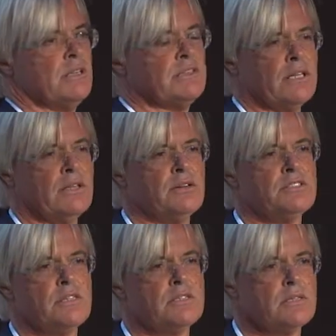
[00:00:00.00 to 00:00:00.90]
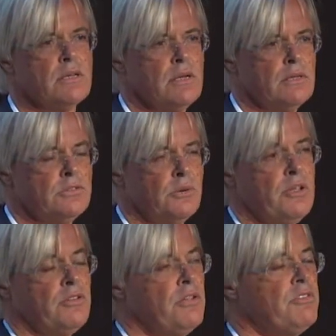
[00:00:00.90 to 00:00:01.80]
technologies. The
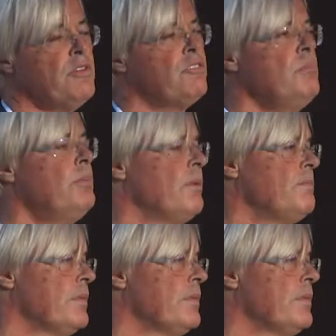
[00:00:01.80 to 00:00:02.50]
reason is very simple.